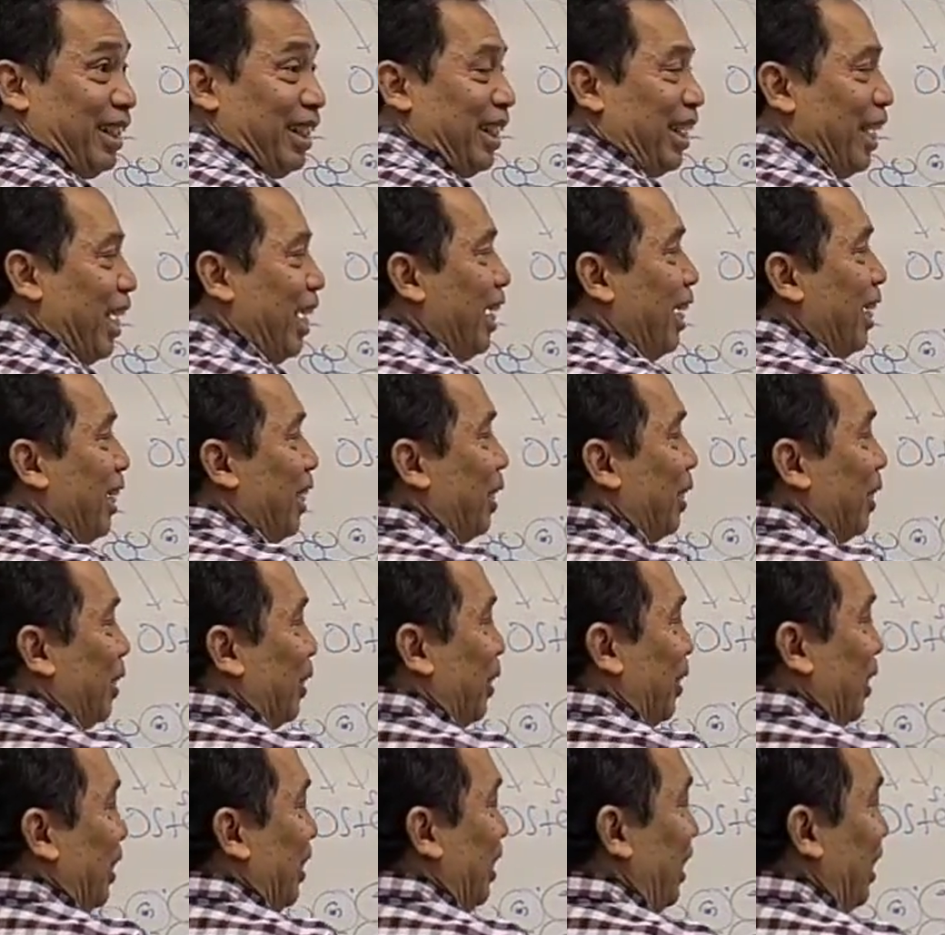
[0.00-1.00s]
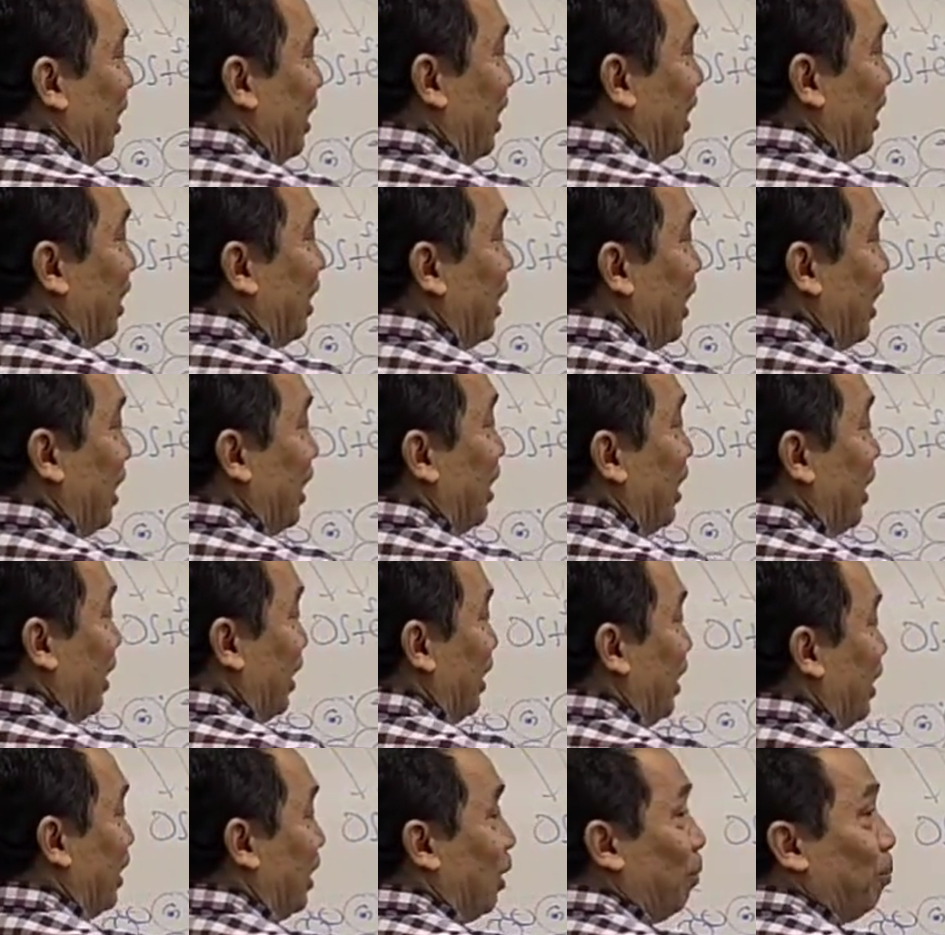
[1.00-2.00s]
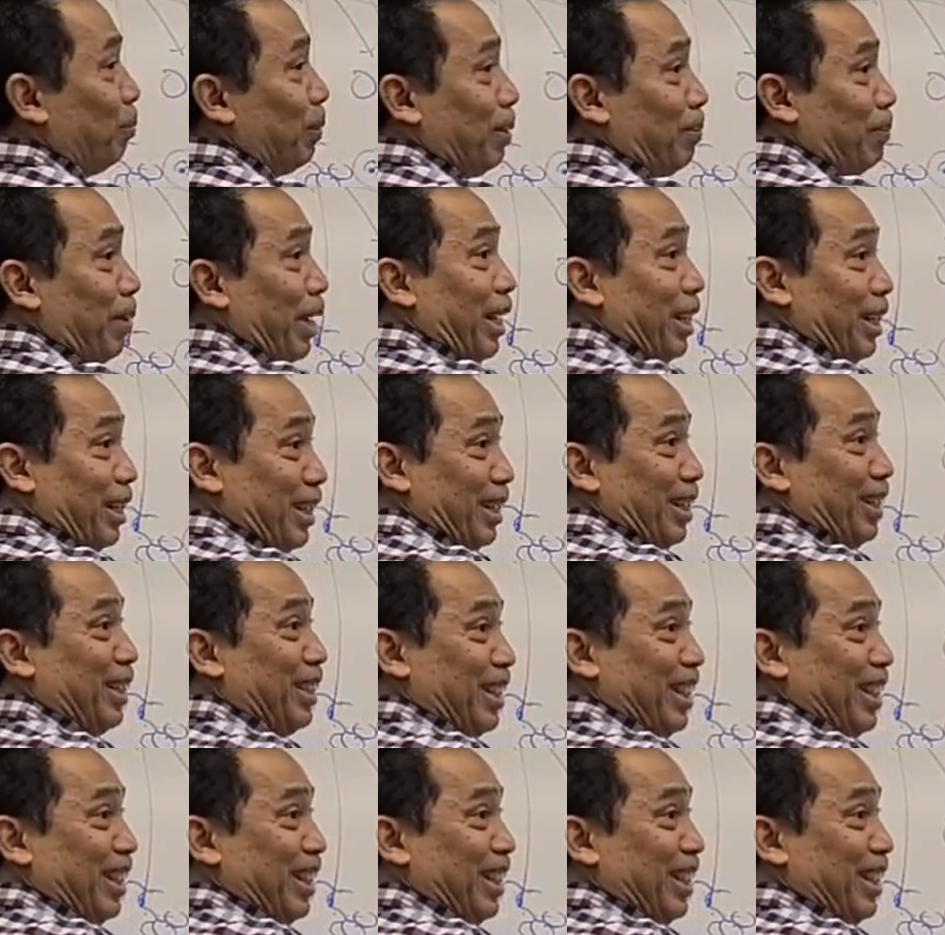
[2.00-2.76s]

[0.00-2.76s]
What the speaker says: Okay. This is a simple math.